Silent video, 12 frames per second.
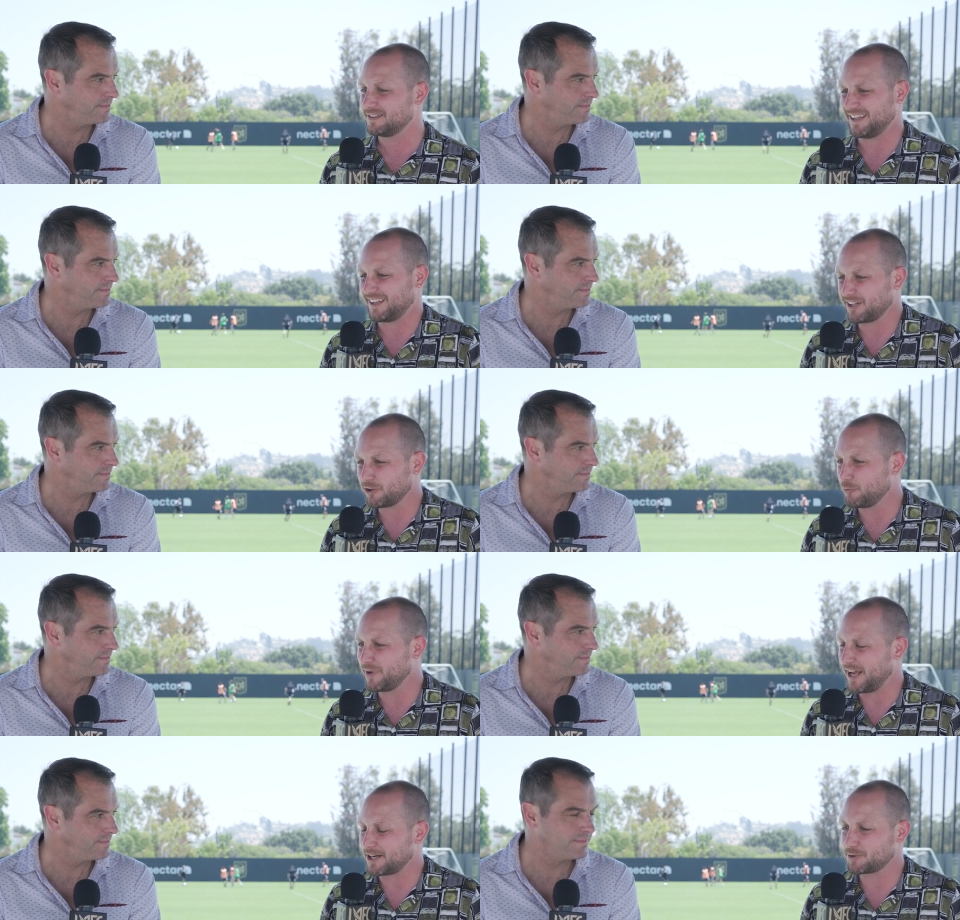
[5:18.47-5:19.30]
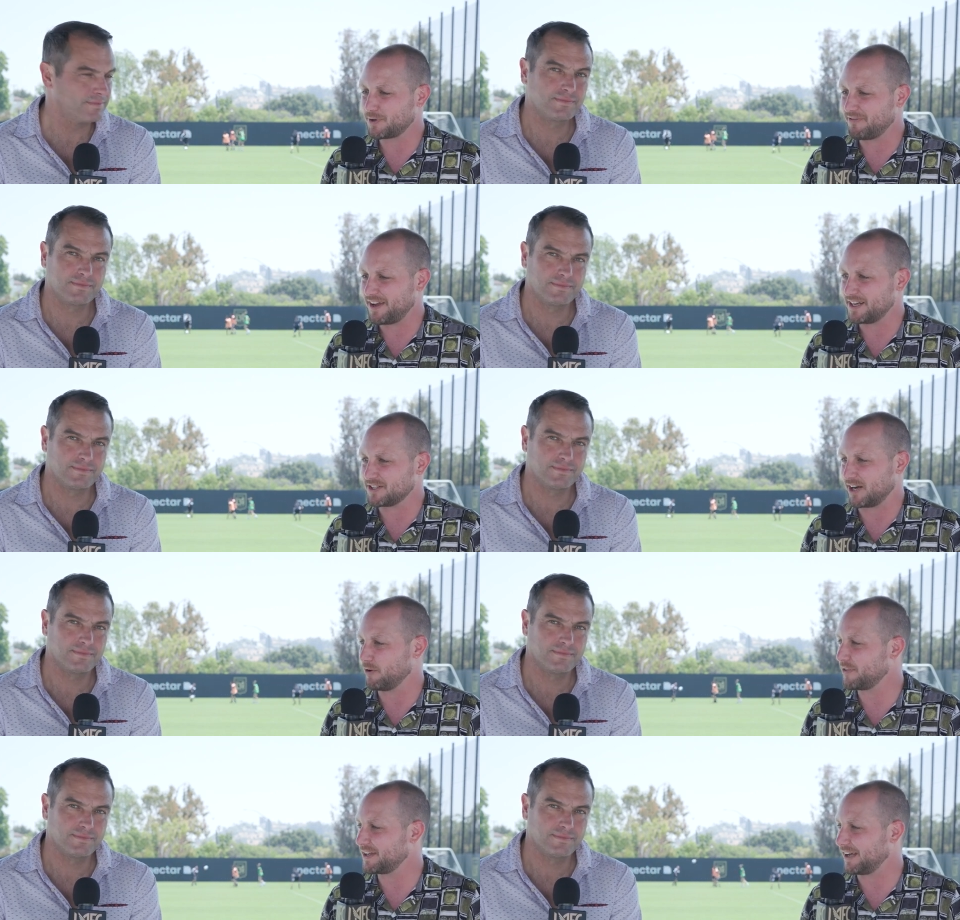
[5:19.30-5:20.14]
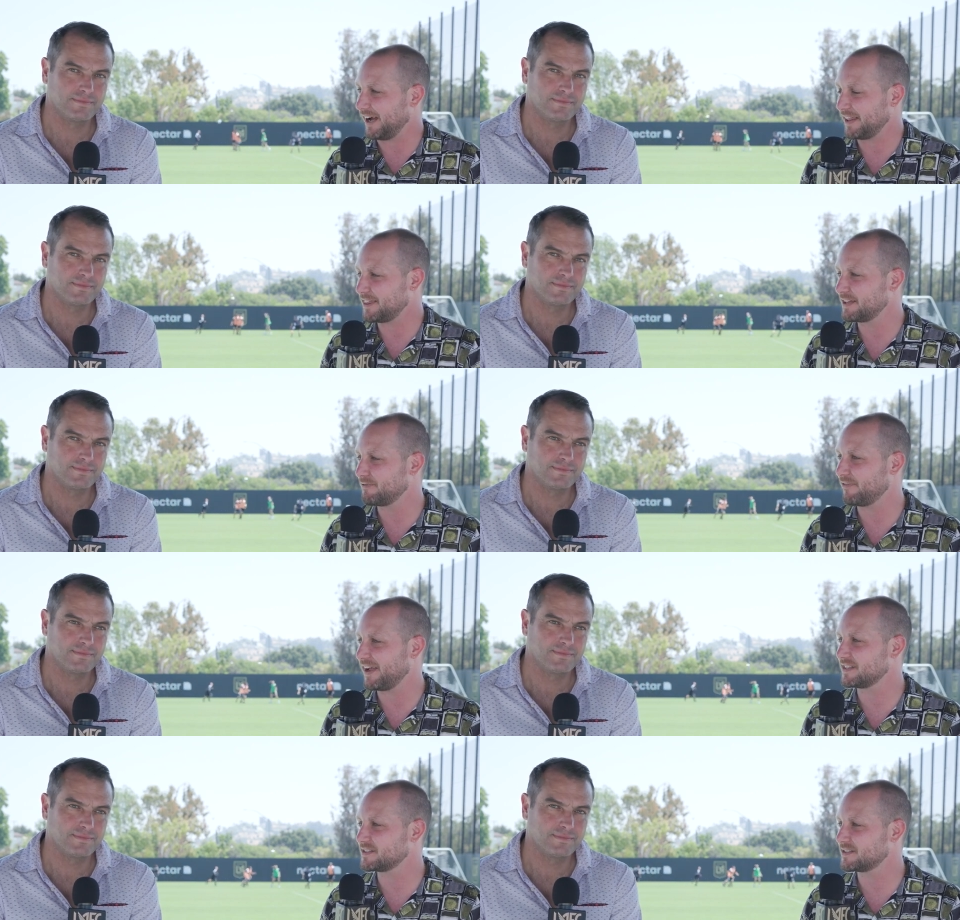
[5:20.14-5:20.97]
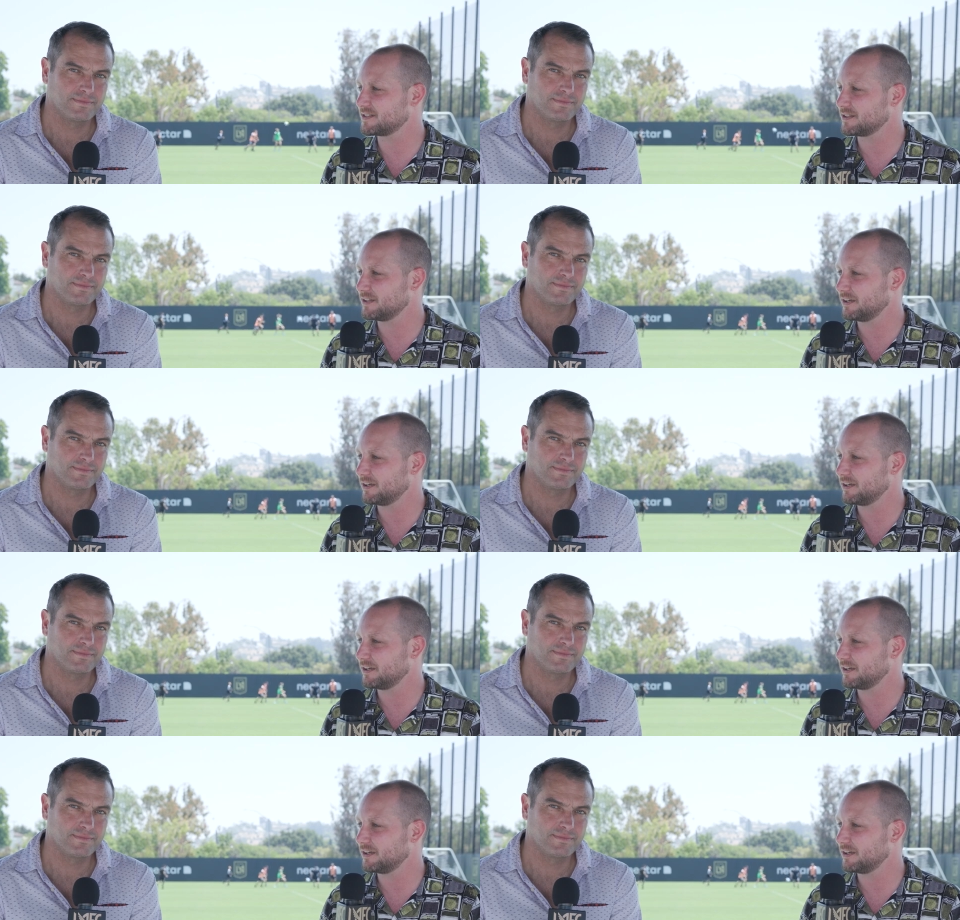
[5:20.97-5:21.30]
Speaker 1: that little bit extra advantage. I think fans